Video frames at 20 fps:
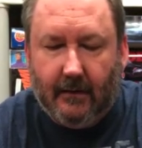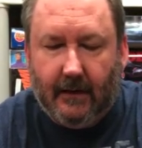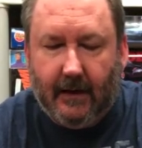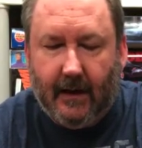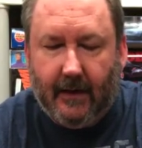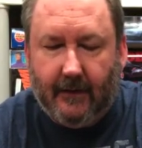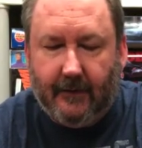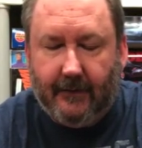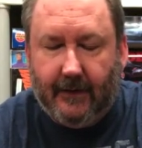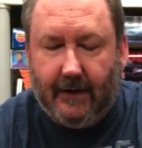
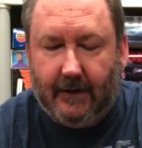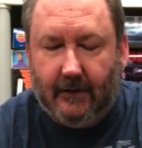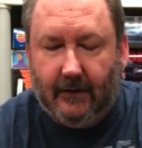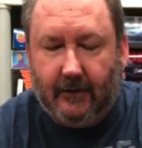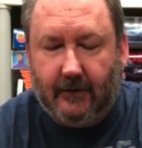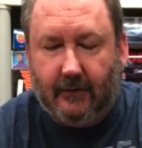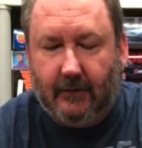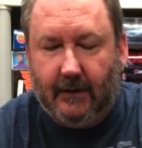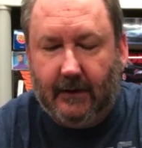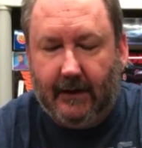Yeah, the fin
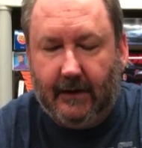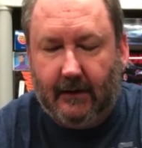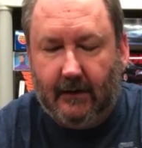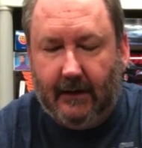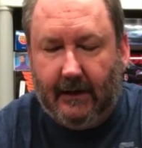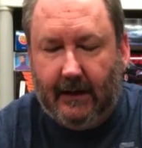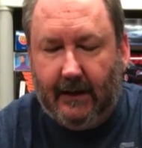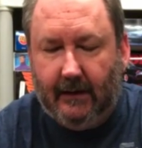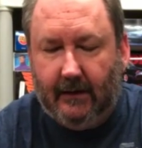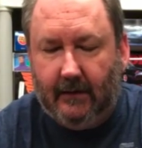looks really
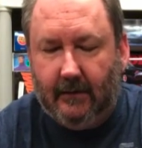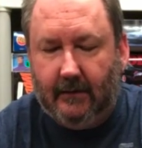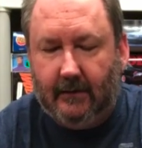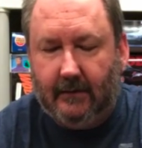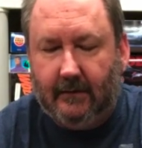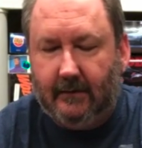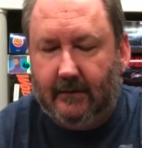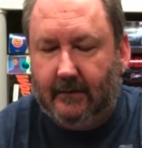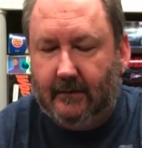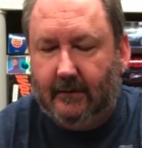clean.
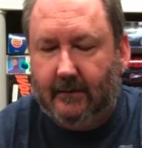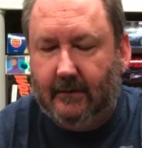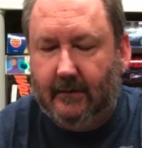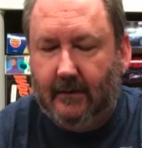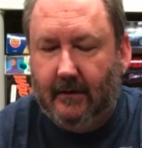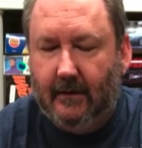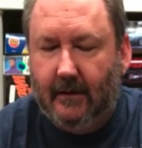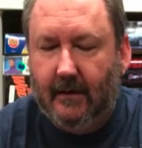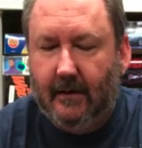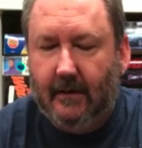
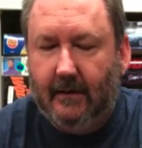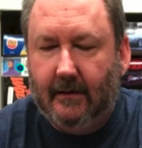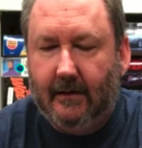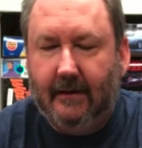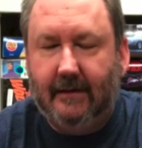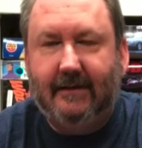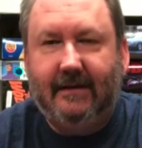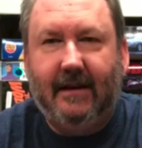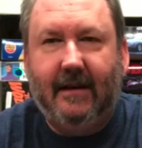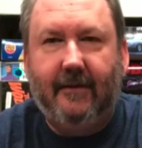
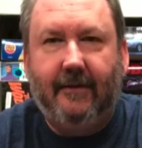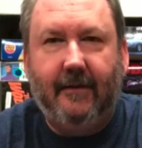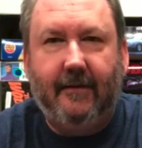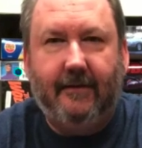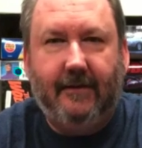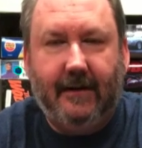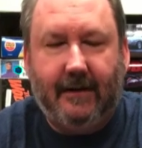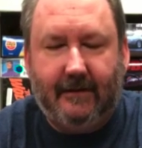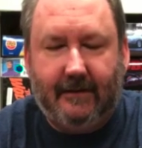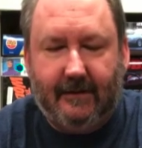Let's see if
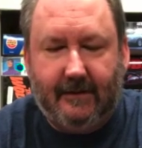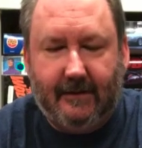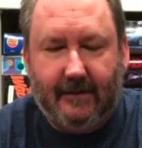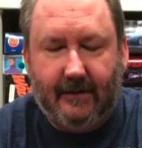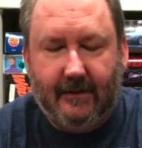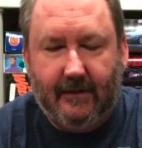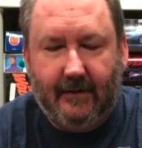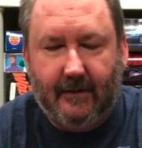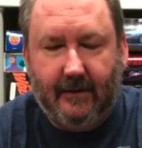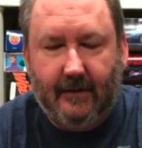it fits.